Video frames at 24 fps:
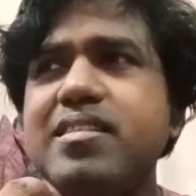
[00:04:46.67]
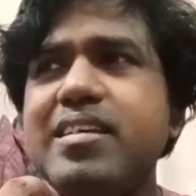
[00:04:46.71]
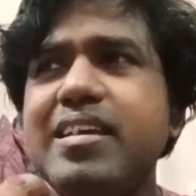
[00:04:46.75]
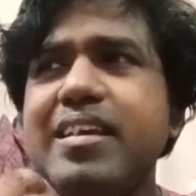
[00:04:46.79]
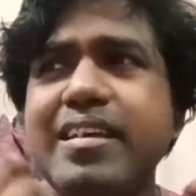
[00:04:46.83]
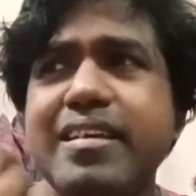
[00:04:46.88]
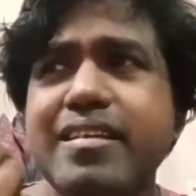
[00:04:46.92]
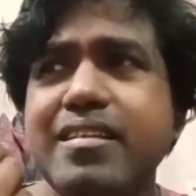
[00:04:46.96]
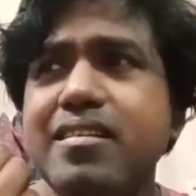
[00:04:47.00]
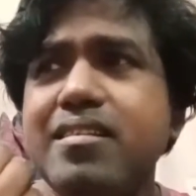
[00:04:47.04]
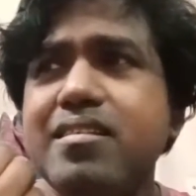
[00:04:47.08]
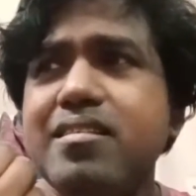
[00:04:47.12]

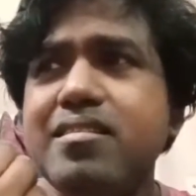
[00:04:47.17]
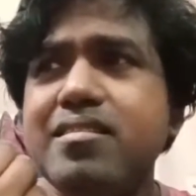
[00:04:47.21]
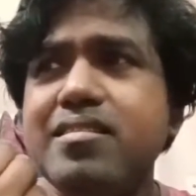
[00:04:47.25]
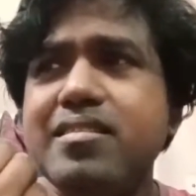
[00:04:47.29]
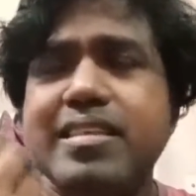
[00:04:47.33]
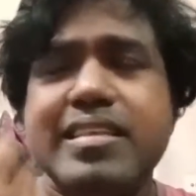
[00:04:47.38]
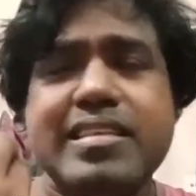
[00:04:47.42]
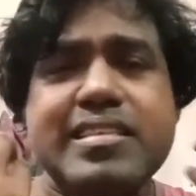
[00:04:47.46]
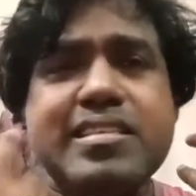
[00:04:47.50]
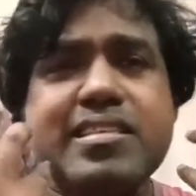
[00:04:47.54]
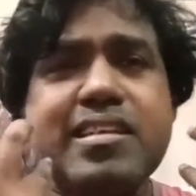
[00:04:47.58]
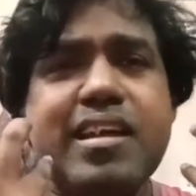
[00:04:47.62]
ill
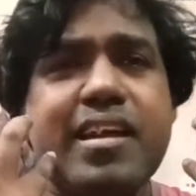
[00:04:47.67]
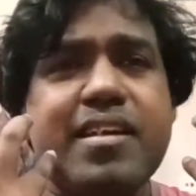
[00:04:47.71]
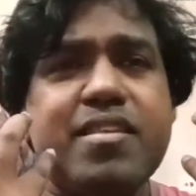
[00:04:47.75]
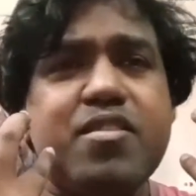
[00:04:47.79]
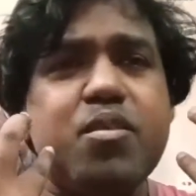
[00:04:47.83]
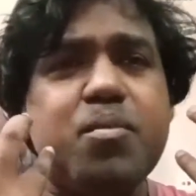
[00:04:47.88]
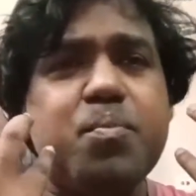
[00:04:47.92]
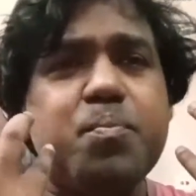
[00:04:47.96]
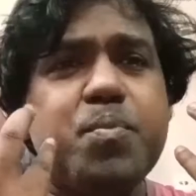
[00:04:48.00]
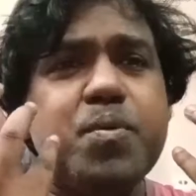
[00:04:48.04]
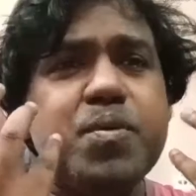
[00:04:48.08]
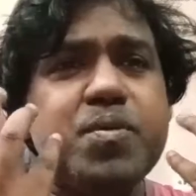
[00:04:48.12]
this kind
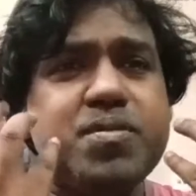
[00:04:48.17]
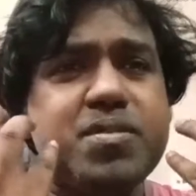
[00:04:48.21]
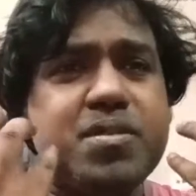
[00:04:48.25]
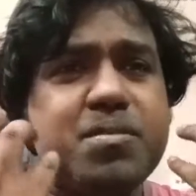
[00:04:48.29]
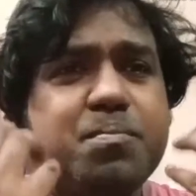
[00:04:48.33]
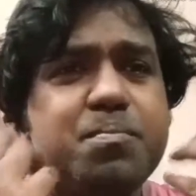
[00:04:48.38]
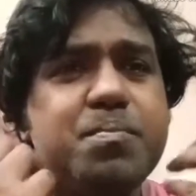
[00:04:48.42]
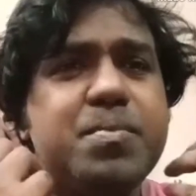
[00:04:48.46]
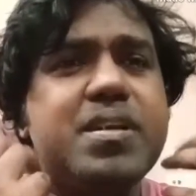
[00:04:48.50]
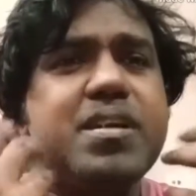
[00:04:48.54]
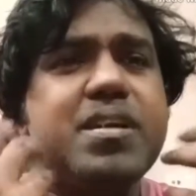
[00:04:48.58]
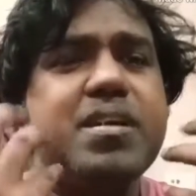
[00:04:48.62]
of
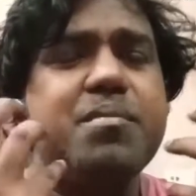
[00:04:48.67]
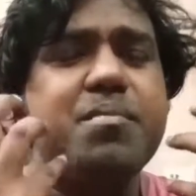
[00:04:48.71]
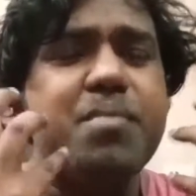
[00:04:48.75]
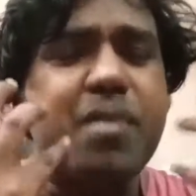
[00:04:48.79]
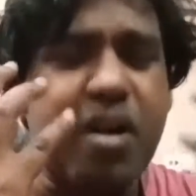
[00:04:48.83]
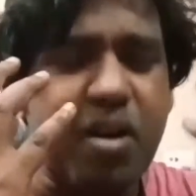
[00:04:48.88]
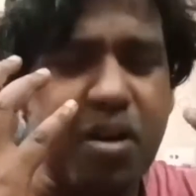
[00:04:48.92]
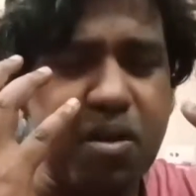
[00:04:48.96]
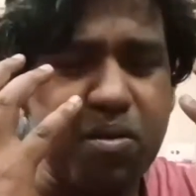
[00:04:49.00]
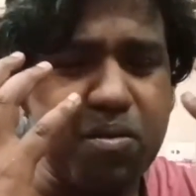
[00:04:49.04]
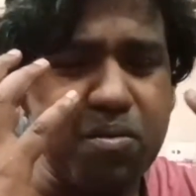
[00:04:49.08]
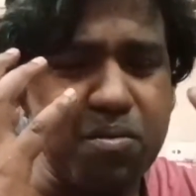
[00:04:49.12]
person become,
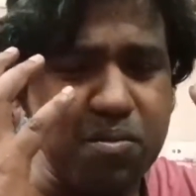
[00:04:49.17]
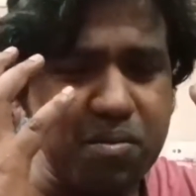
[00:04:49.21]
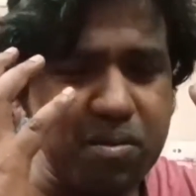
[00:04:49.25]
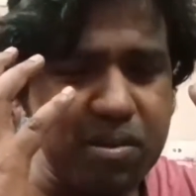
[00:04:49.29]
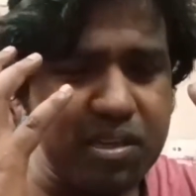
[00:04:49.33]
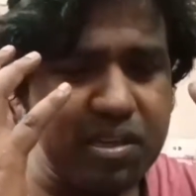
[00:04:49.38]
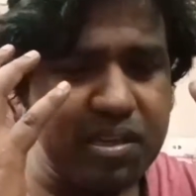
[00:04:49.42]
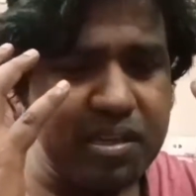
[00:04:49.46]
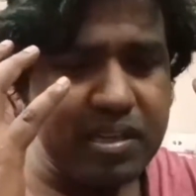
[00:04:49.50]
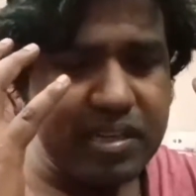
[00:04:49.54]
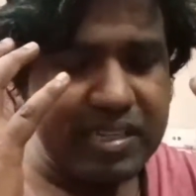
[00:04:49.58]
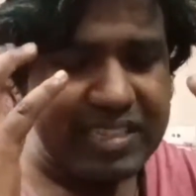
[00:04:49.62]
how
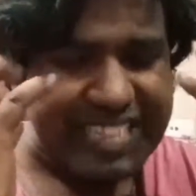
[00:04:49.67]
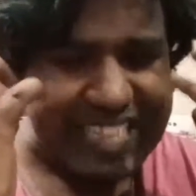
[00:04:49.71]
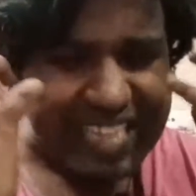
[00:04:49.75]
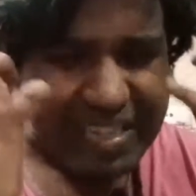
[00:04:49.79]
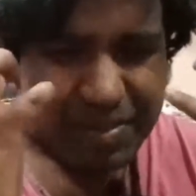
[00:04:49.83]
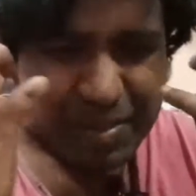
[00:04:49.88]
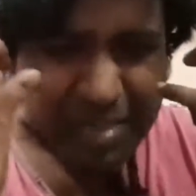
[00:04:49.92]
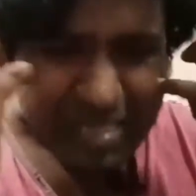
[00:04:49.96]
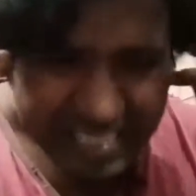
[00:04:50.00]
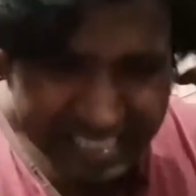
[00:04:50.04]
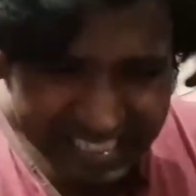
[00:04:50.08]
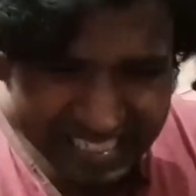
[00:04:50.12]

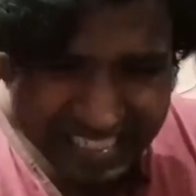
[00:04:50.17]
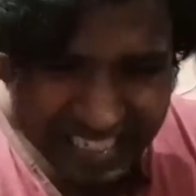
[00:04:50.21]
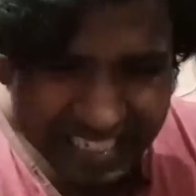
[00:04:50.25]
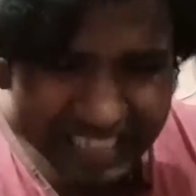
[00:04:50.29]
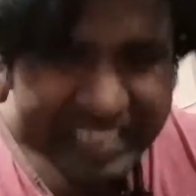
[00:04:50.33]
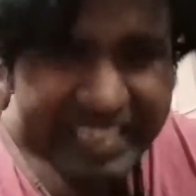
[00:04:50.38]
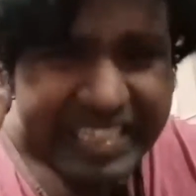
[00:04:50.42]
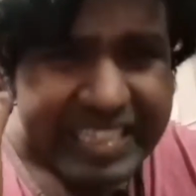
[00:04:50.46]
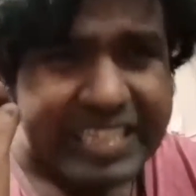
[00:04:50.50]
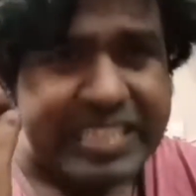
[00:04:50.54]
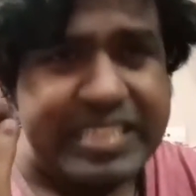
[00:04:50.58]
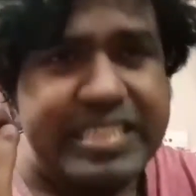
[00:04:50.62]

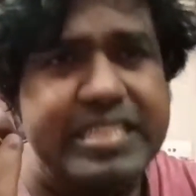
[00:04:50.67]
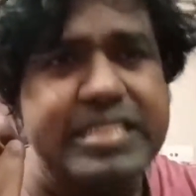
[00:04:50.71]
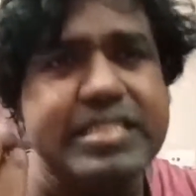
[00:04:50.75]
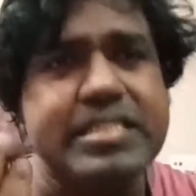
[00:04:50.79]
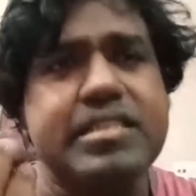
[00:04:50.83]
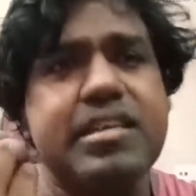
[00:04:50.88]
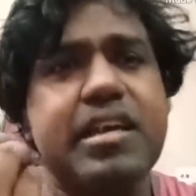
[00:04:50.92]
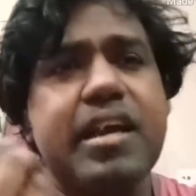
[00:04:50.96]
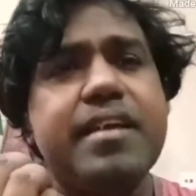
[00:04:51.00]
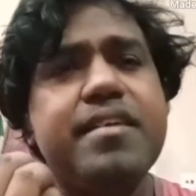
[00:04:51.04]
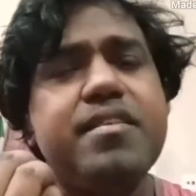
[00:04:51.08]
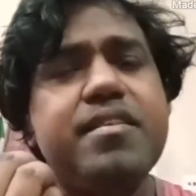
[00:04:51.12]
devastating this
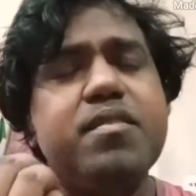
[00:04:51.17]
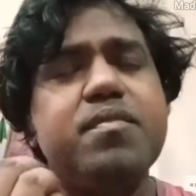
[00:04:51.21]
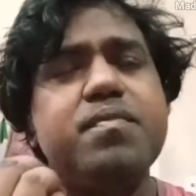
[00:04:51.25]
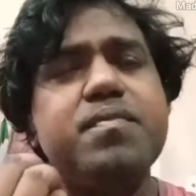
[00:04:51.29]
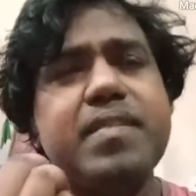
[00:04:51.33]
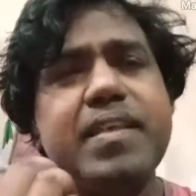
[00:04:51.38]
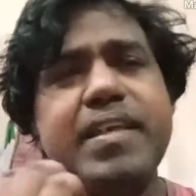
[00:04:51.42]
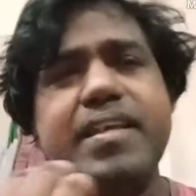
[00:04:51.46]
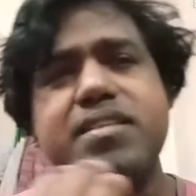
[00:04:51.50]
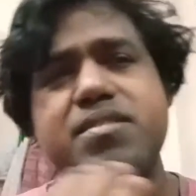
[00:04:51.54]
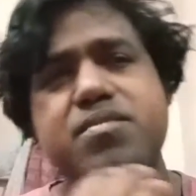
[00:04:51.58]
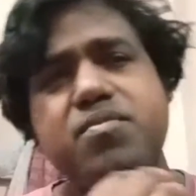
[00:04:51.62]
kind of
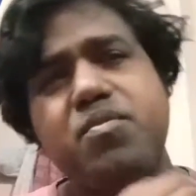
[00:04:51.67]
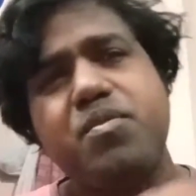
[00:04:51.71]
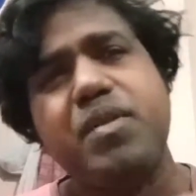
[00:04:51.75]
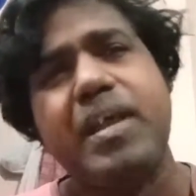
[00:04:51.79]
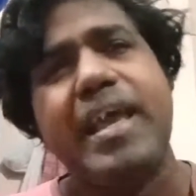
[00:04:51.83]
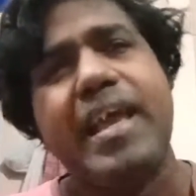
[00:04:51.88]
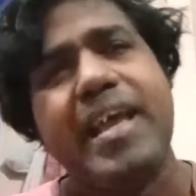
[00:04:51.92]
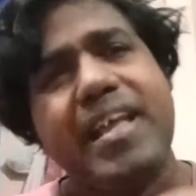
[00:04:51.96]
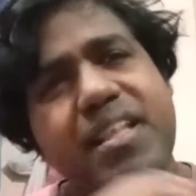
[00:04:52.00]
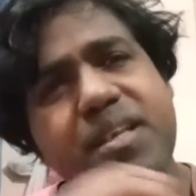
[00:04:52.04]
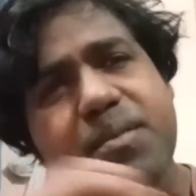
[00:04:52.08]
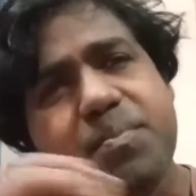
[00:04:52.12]
things for
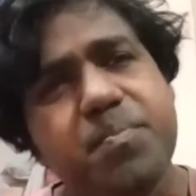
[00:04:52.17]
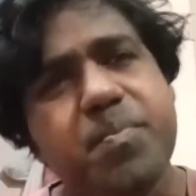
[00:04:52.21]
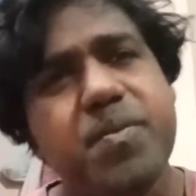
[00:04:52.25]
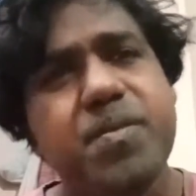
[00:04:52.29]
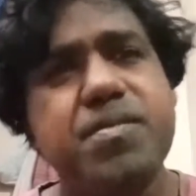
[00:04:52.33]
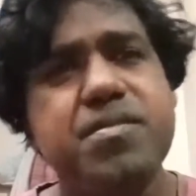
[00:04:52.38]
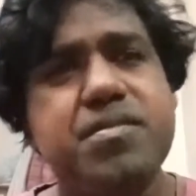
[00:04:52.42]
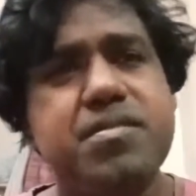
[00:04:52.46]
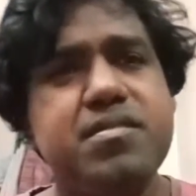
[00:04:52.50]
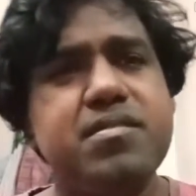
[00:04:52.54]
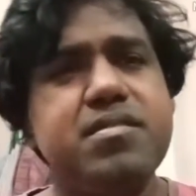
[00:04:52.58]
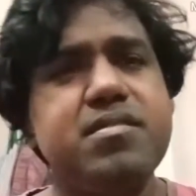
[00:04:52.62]
any
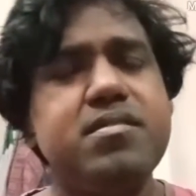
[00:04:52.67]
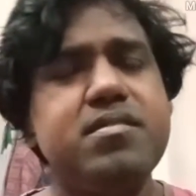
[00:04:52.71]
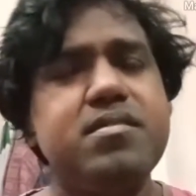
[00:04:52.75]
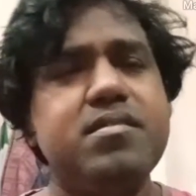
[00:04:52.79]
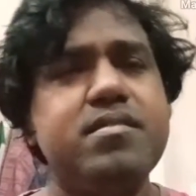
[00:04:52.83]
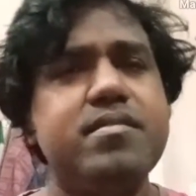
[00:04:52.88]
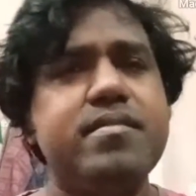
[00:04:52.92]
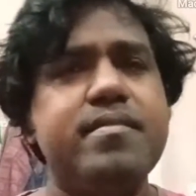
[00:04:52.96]
person?